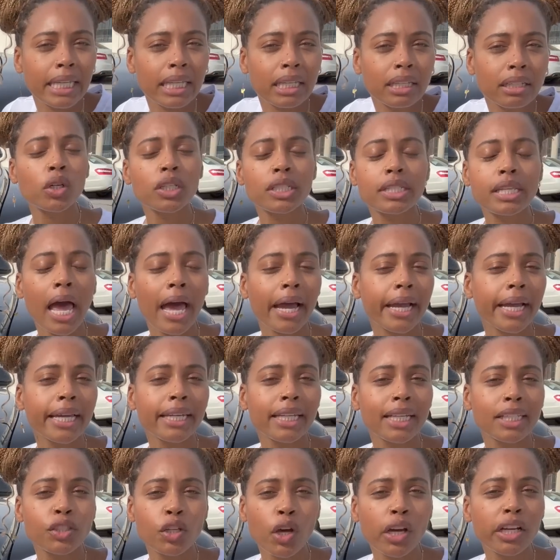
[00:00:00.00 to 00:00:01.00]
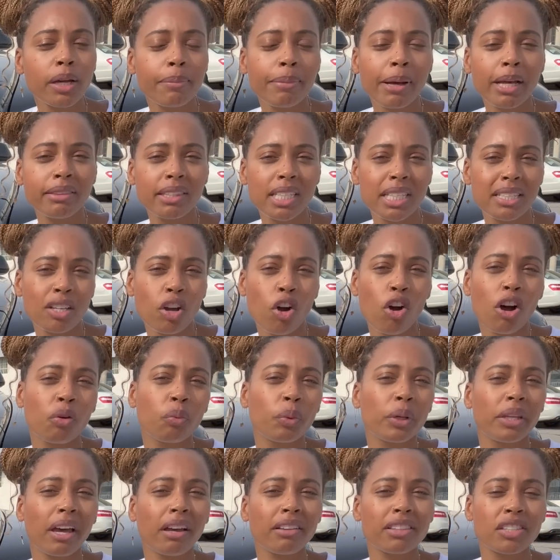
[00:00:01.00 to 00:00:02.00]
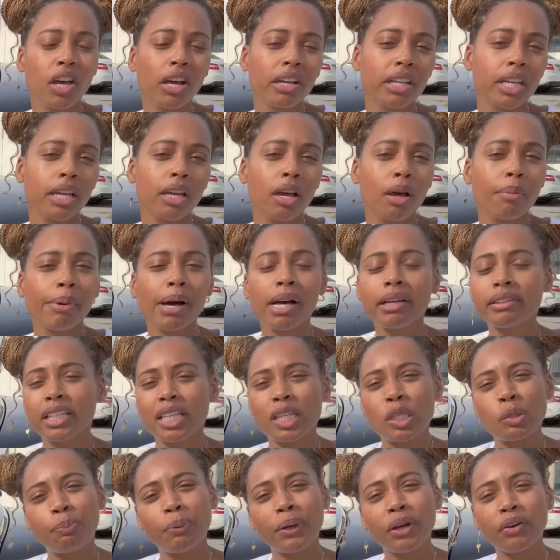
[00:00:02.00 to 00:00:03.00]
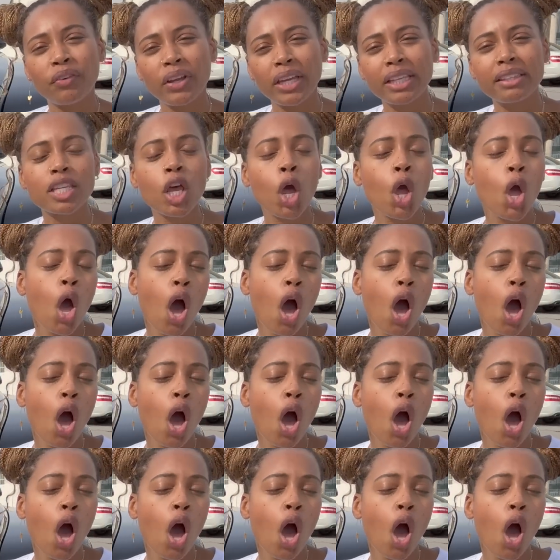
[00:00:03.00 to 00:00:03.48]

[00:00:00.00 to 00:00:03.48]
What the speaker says: Of course, I cannot talk about this car without talking about the spirit